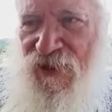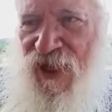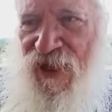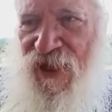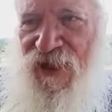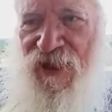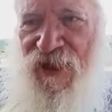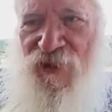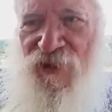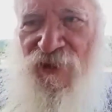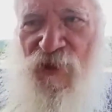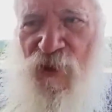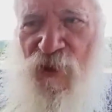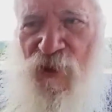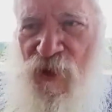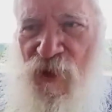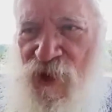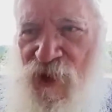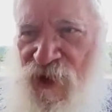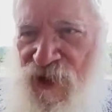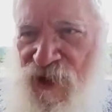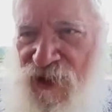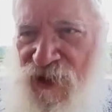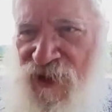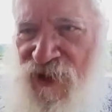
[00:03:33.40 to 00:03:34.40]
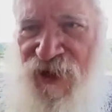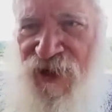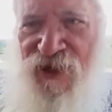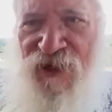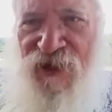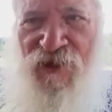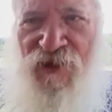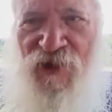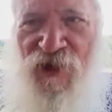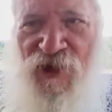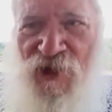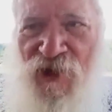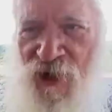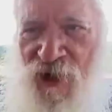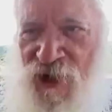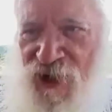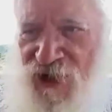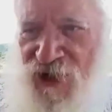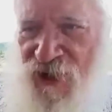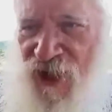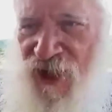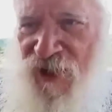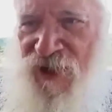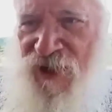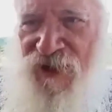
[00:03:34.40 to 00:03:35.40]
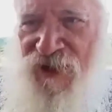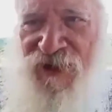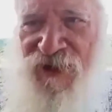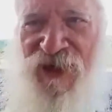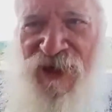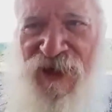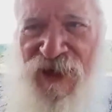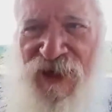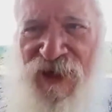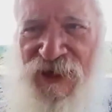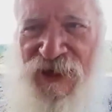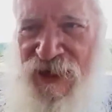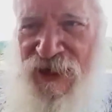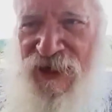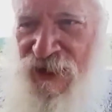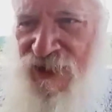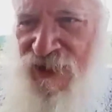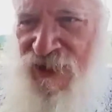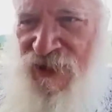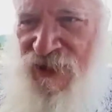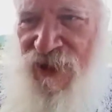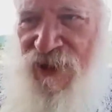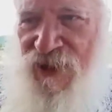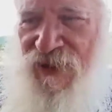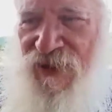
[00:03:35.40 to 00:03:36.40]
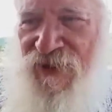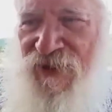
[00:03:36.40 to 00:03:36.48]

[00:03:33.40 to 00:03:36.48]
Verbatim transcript: They didn't work, they didn't cook, they didn't clean,